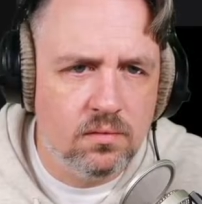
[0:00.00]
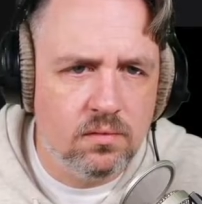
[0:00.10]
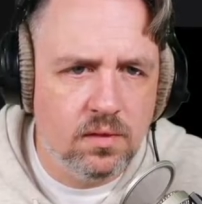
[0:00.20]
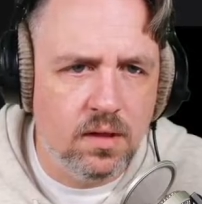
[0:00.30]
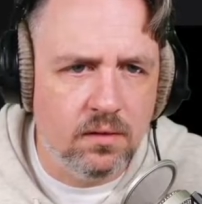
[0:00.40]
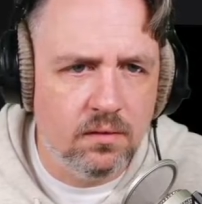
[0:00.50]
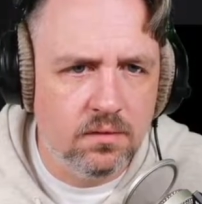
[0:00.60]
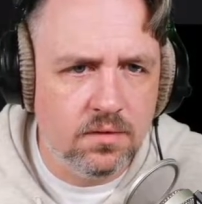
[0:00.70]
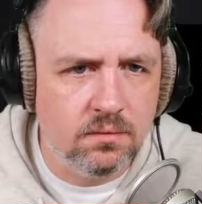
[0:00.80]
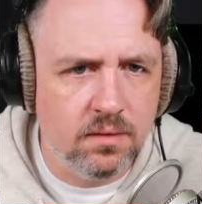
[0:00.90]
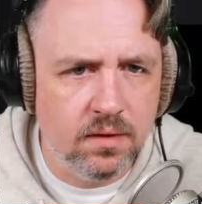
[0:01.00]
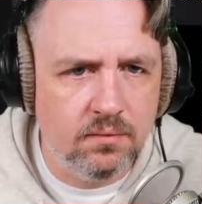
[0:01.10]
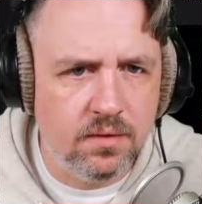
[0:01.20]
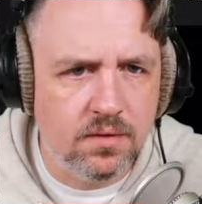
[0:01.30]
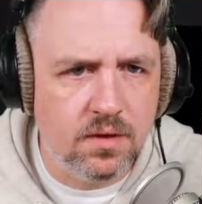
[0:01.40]
Yeah, it's an array of
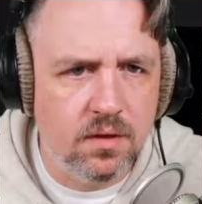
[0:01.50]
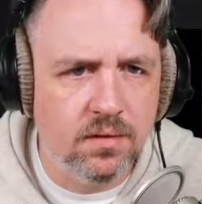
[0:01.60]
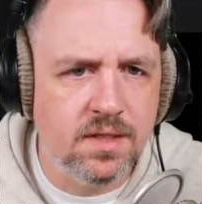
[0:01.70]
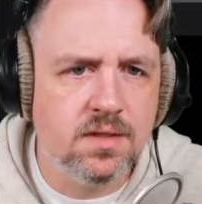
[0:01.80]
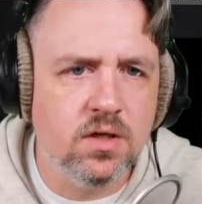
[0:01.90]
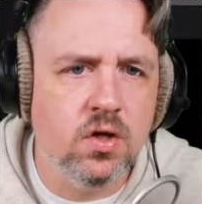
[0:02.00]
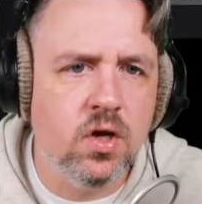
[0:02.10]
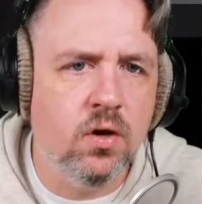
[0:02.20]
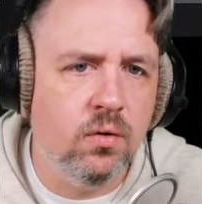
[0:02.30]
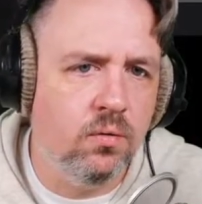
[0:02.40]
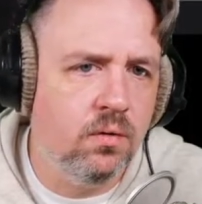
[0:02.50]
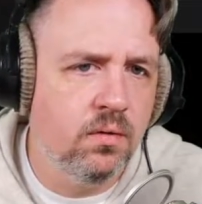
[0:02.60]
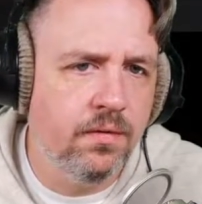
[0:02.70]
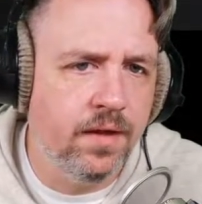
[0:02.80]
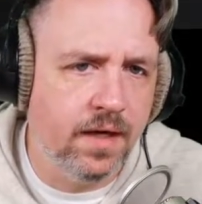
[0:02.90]
ints. Oh, it doesn't know
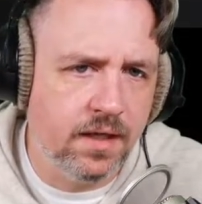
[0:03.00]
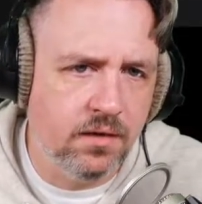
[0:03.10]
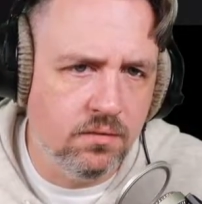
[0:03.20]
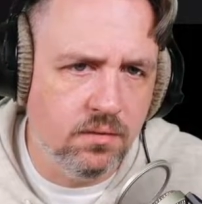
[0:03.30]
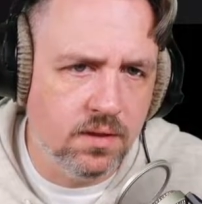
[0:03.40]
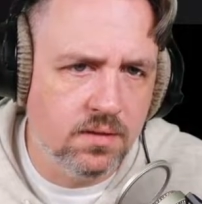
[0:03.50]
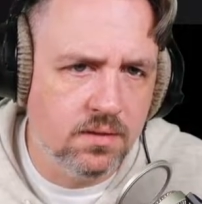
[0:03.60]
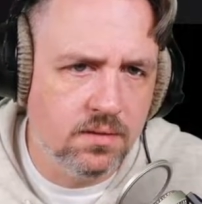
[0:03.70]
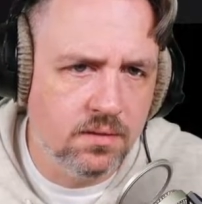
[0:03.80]
that I can do this,